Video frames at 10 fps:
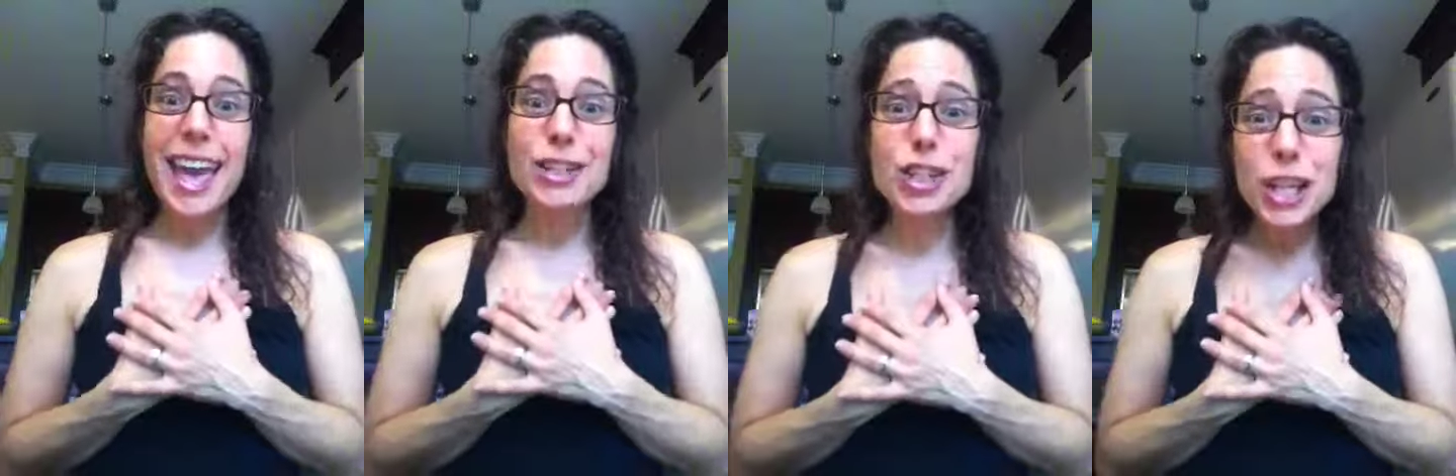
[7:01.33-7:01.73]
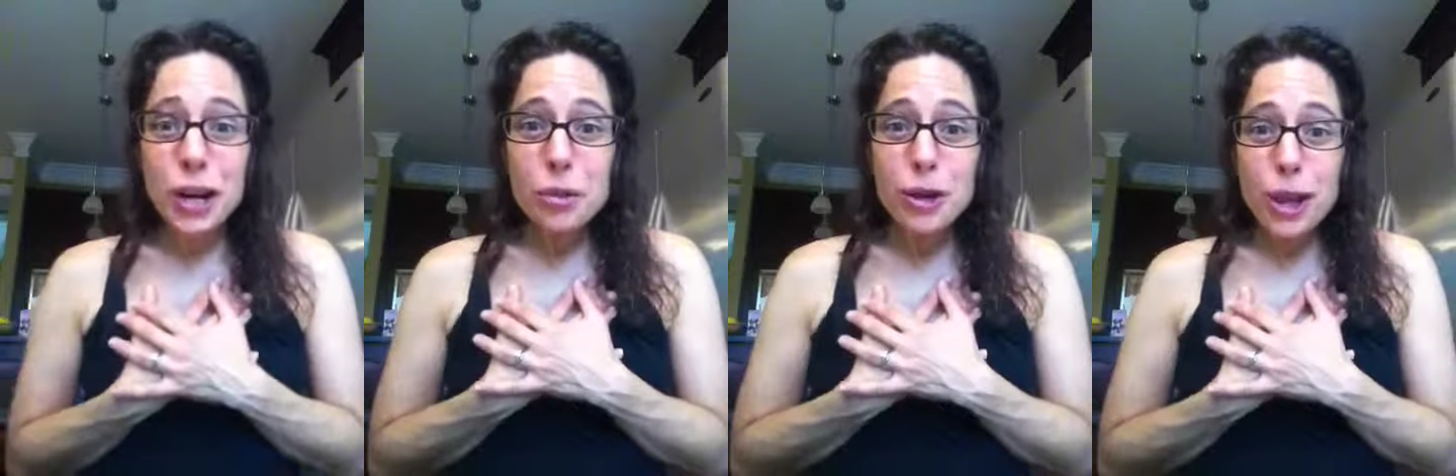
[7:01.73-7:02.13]
and
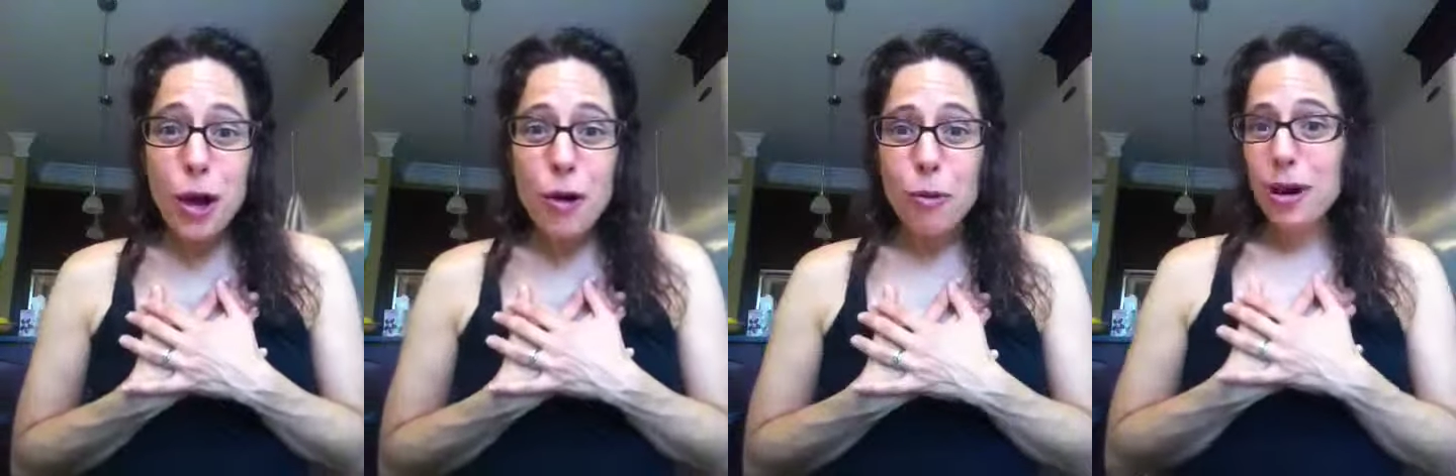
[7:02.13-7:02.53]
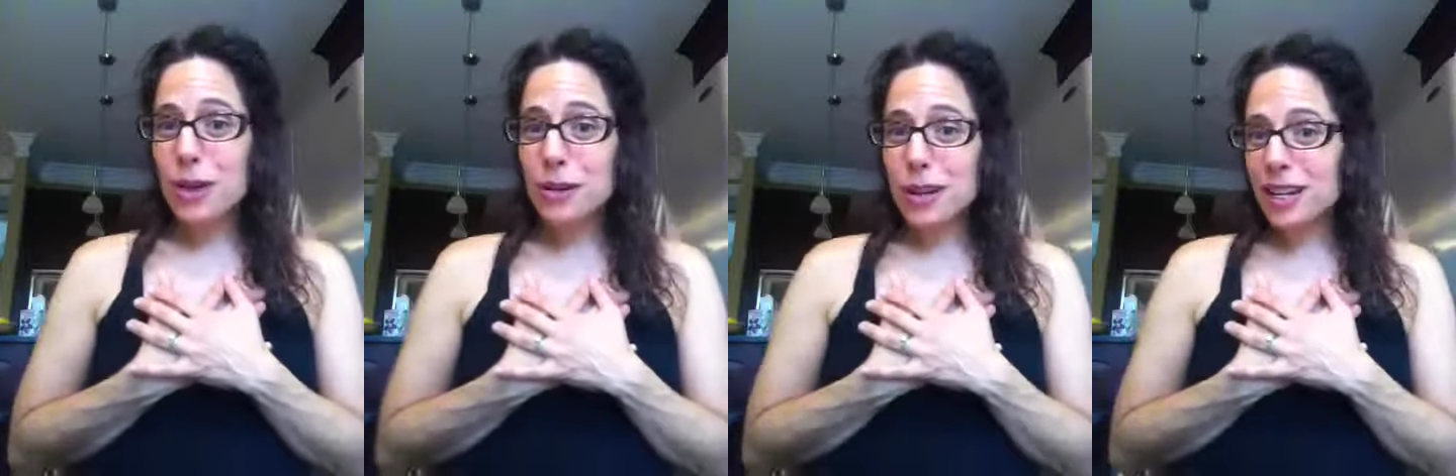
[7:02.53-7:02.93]
share below
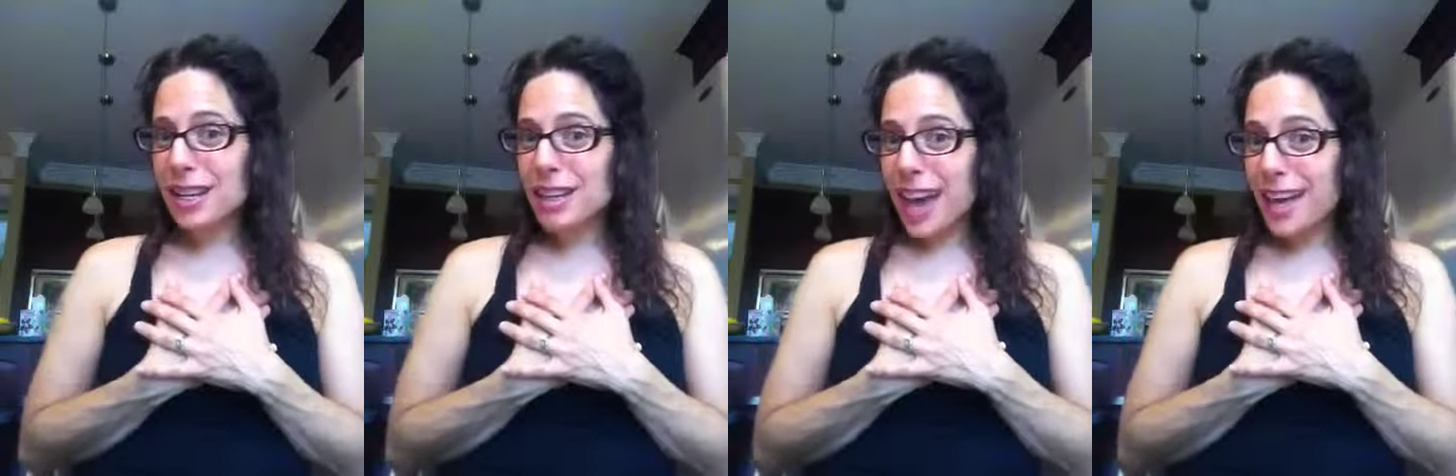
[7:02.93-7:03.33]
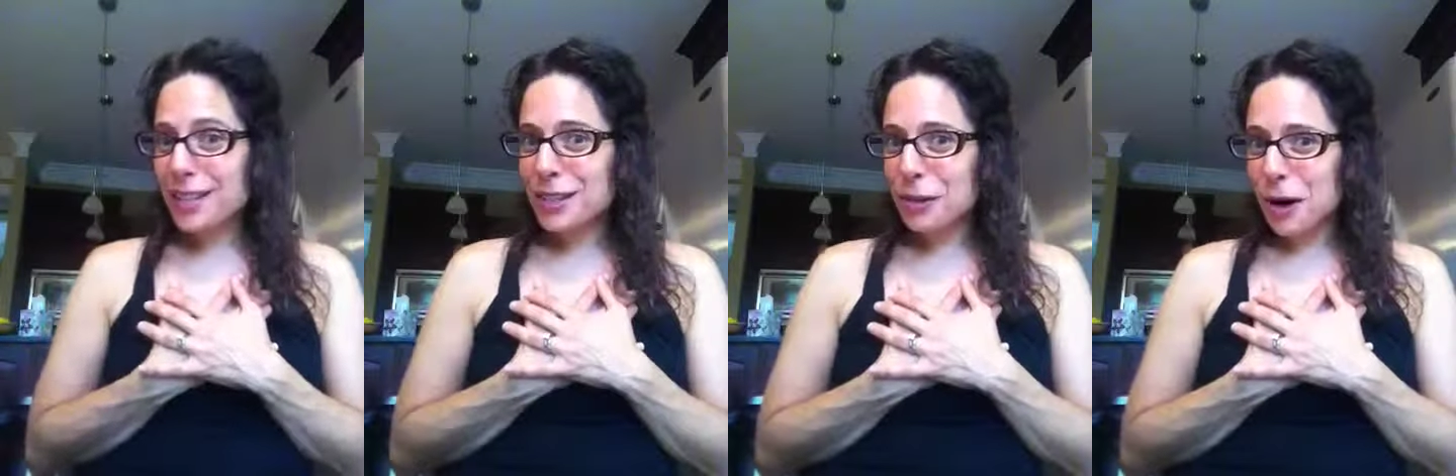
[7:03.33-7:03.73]
what you're going to
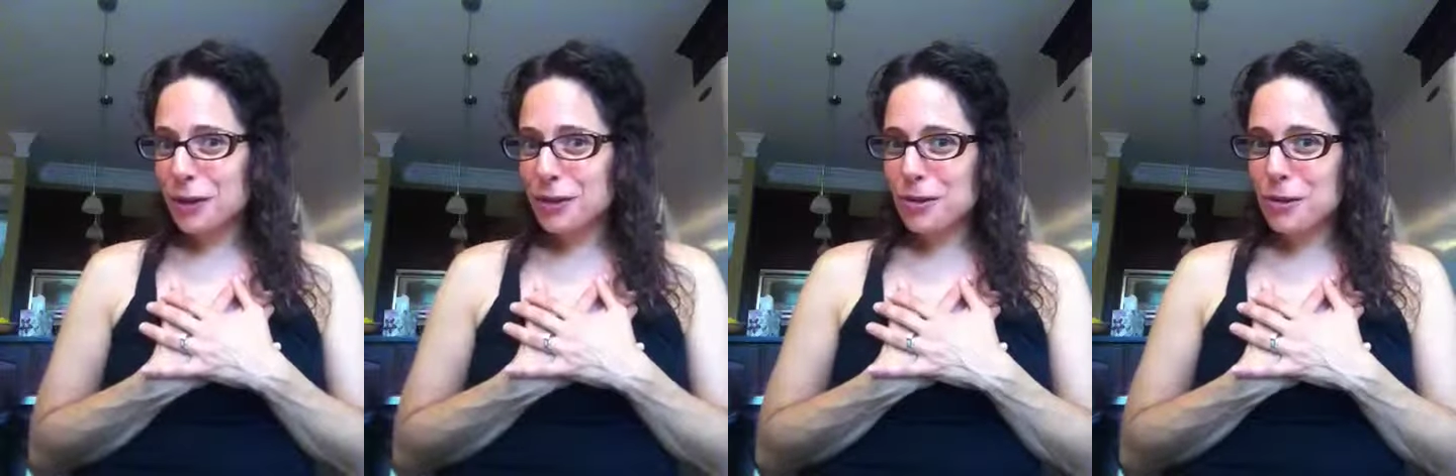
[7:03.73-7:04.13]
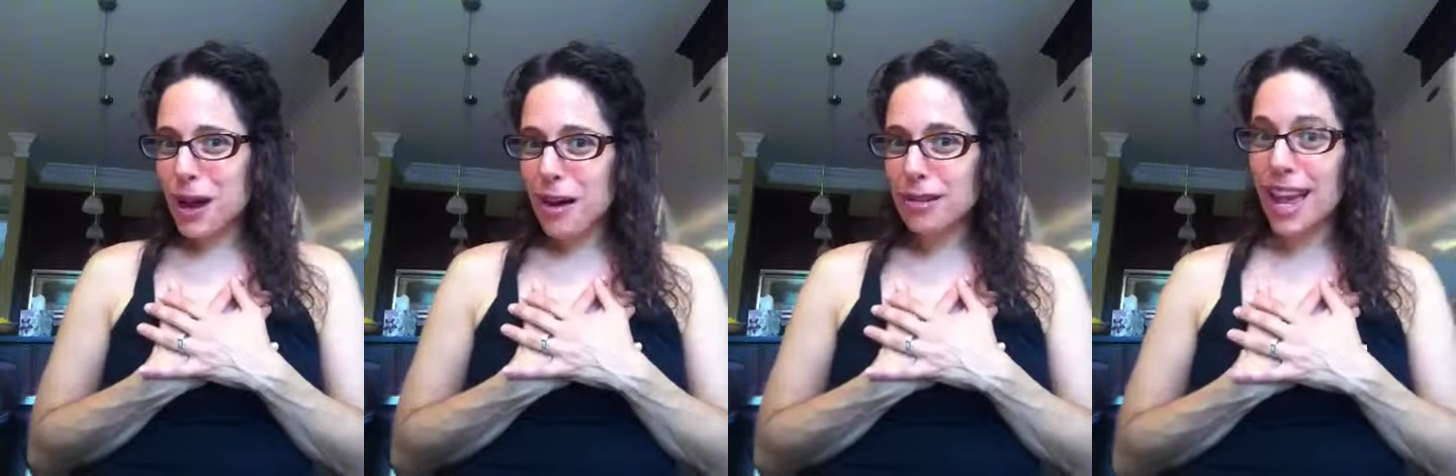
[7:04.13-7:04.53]
ask your heart truth
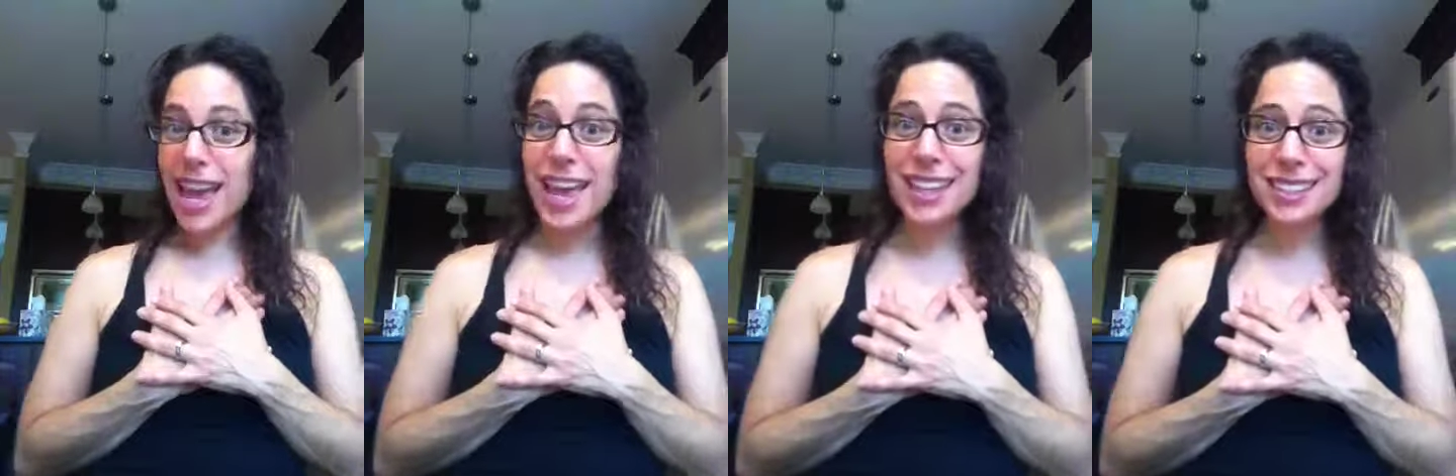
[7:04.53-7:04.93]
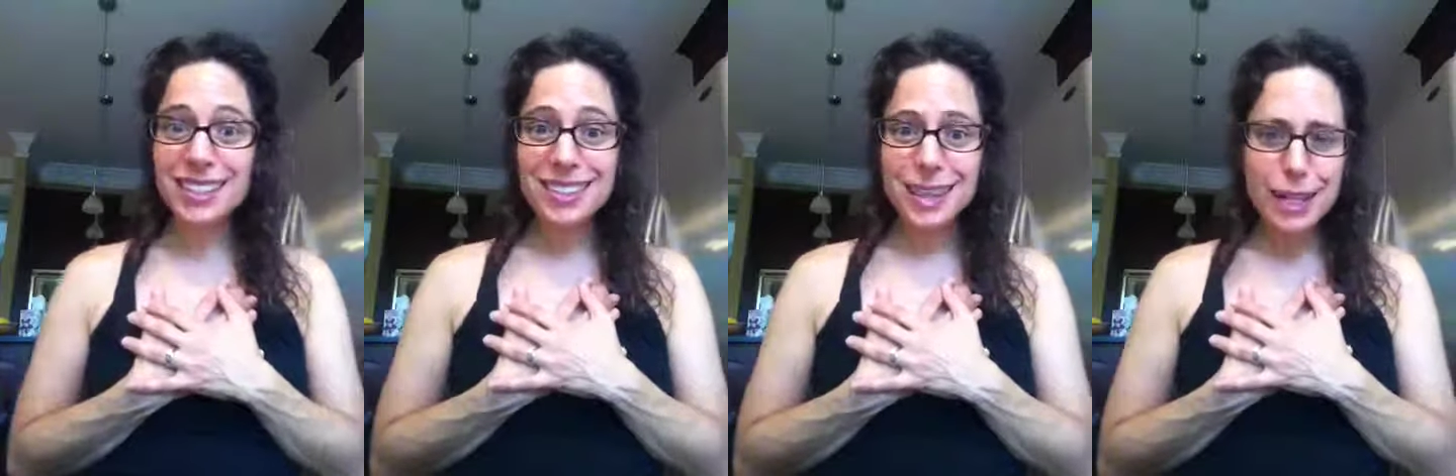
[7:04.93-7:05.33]
about,
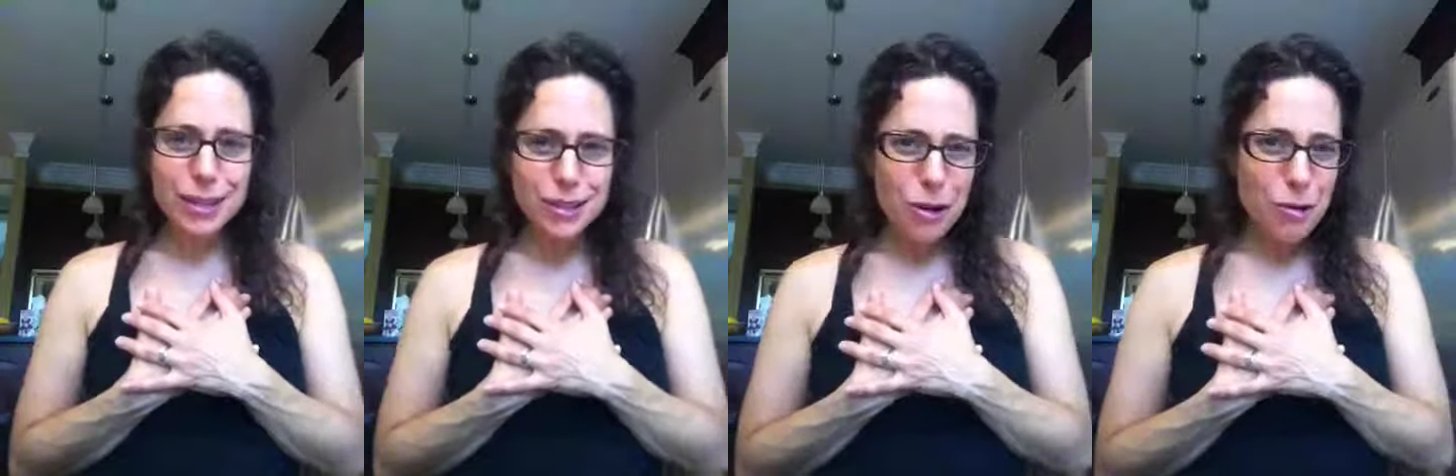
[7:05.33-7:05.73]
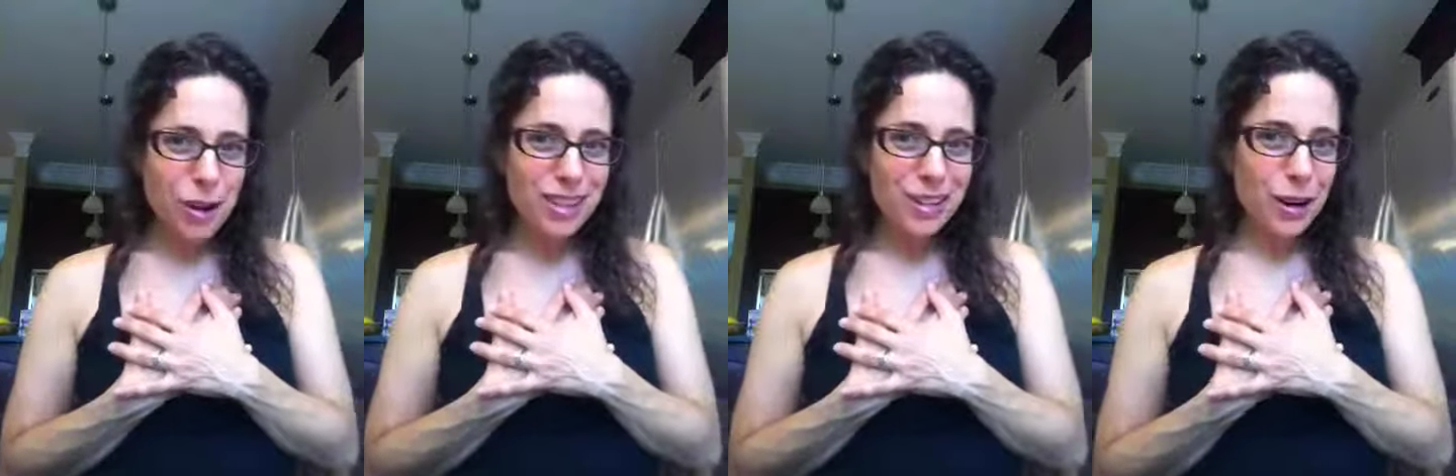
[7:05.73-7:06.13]
and let us know
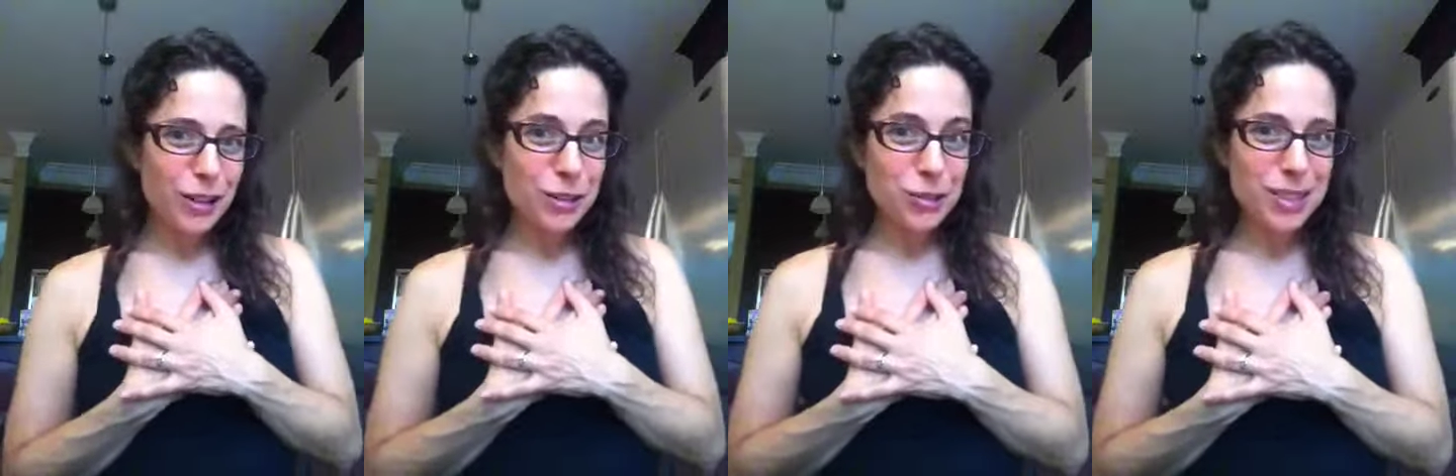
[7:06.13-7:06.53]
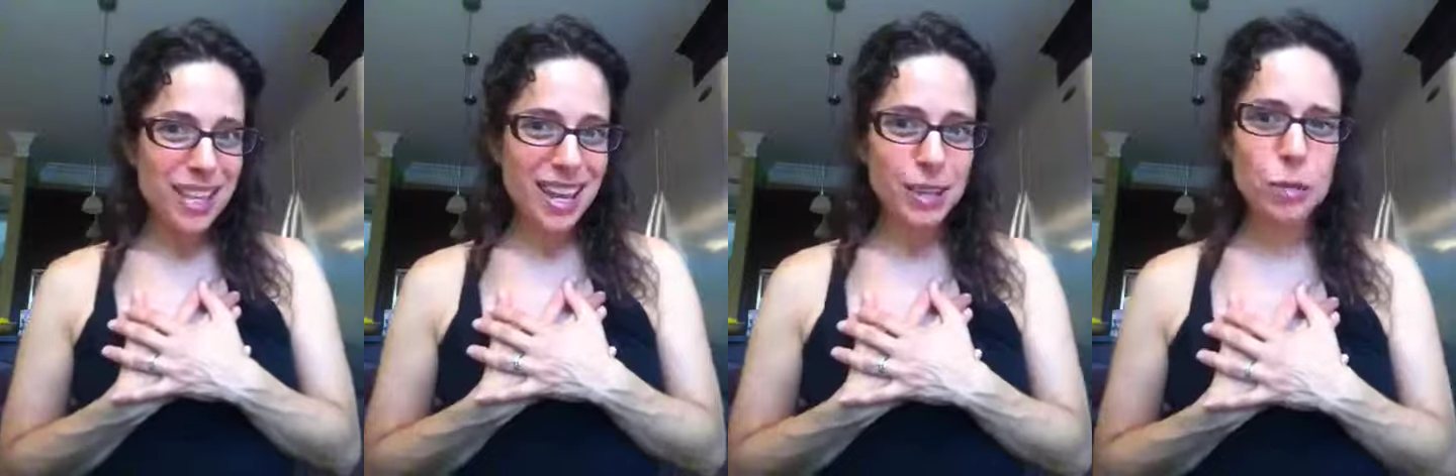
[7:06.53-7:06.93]
what your heart truth
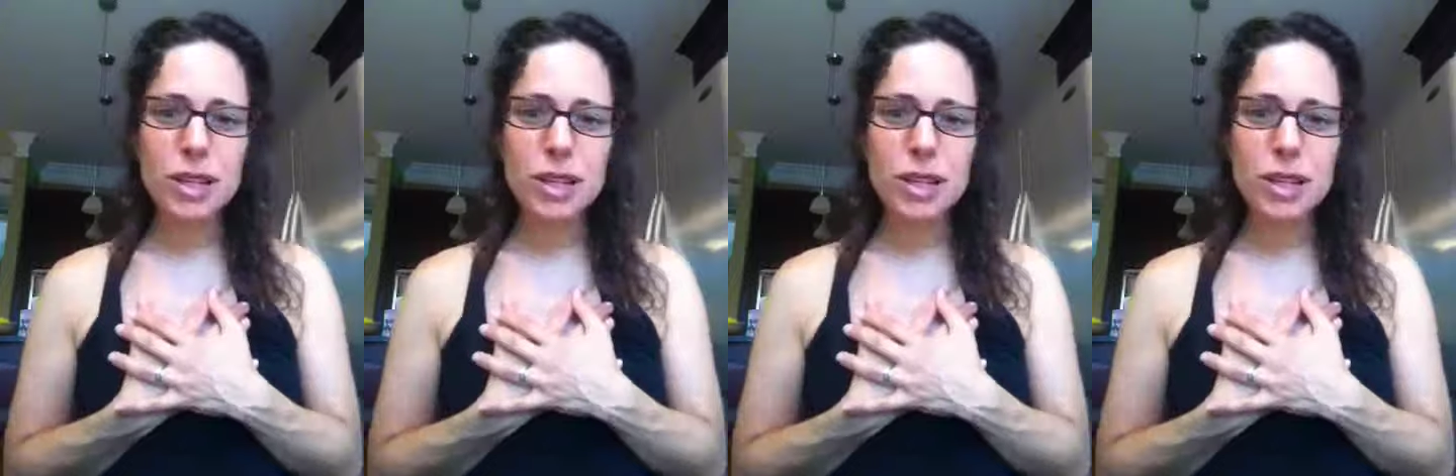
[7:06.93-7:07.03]
says.